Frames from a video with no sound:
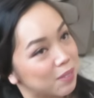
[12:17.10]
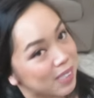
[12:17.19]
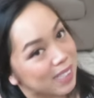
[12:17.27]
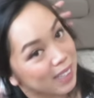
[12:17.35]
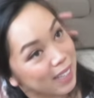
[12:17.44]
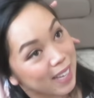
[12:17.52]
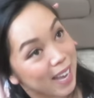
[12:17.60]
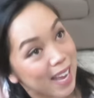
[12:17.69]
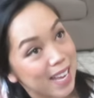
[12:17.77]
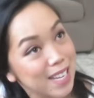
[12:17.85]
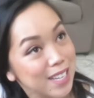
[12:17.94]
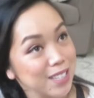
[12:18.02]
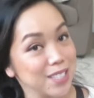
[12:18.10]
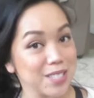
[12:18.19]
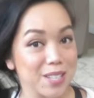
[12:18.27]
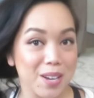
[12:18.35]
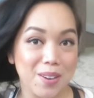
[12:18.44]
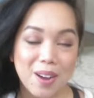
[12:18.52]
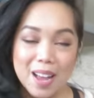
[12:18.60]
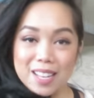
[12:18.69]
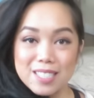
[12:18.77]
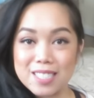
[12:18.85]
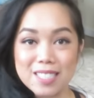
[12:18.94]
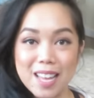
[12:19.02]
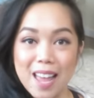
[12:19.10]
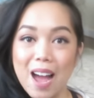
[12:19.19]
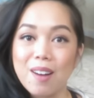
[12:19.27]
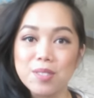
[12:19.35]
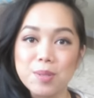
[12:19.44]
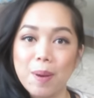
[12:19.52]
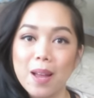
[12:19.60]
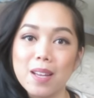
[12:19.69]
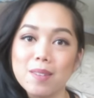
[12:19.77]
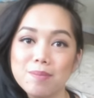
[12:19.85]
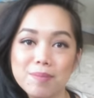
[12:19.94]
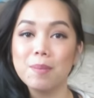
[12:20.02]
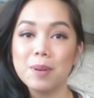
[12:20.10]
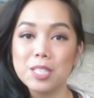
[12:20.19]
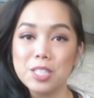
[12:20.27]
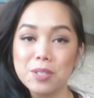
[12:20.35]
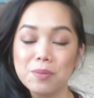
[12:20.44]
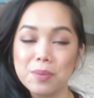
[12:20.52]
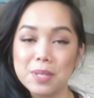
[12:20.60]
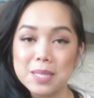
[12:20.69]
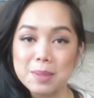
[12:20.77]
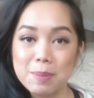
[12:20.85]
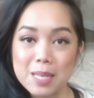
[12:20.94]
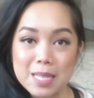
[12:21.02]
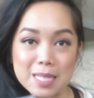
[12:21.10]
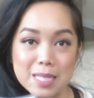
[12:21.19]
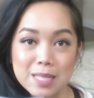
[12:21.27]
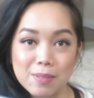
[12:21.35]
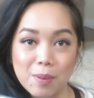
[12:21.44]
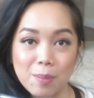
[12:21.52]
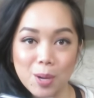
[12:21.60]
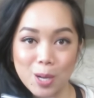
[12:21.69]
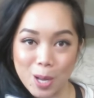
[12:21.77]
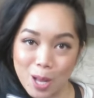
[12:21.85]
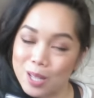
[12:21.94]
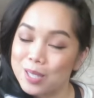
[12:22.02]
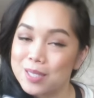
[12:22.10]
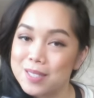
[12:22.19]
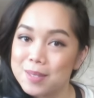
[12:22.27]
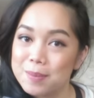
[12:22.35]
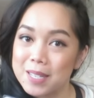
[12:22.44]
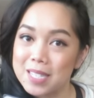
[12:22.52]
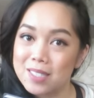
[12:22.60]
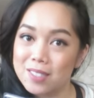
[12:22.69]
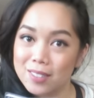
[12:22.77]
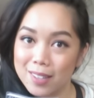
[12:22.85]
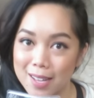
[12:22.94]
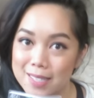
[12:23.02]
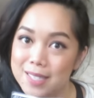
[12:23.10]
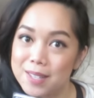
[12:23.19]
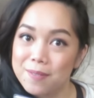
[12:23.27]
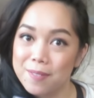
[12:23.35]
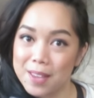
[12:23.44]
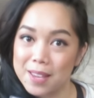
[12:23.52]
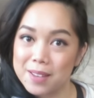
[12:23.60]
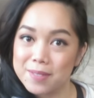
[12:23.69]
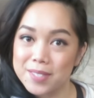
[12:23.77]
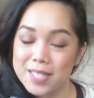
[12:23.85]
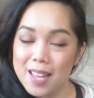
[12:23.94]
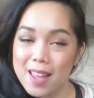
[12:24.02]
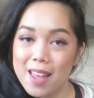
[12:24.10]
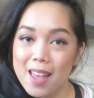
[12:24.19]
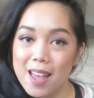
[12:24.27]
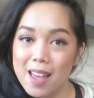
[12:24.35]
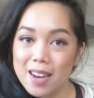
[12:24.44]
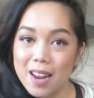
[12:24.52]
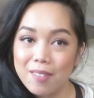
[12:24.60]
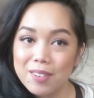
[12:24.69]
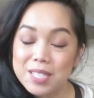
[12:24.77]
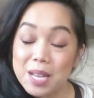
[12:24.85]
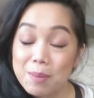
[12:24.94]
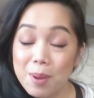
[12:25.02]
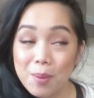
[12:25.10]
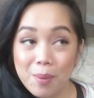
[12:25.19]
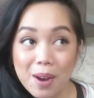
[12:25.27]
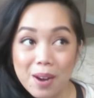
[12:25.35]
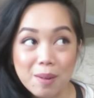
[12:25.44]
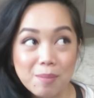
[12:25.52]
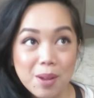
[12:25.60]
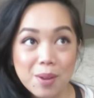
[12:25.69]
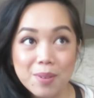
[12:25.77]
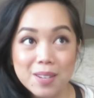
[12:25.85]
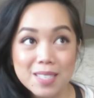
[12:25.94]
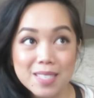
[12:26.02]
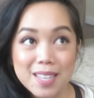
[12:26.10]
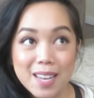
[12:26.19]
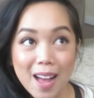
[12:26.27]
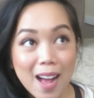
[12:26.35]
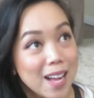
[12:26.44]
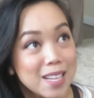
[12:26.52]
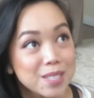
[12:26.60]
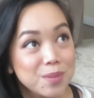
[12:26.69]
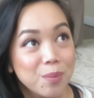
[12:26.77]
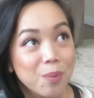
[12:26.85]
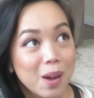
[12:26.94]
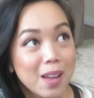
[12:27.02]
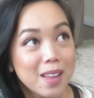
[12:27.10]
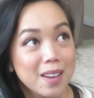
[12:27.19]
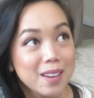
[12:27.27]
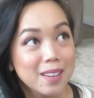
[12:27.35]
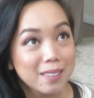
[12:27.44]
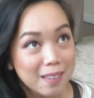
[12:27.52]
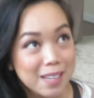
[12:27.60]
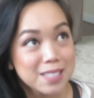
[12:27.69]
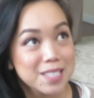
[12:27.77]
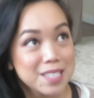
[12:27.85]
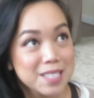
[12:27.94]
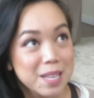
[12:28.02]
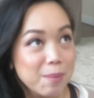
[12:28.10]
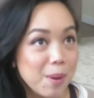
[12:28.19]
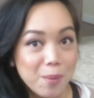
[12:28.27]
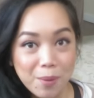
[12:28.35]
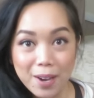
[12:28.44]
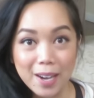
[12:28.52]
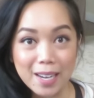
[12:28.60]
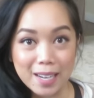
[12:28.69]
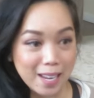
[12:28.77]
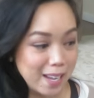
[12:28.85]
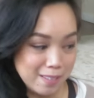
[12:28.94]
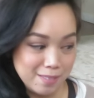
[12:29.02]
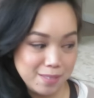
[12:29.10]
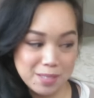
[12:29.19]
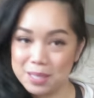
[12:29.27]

but like eight years ago, I just, I have to buy them. A bunch of wispies from Ardell's because they're classic faves. And every time I wear them, I always get asked, what lashes am I wearing? And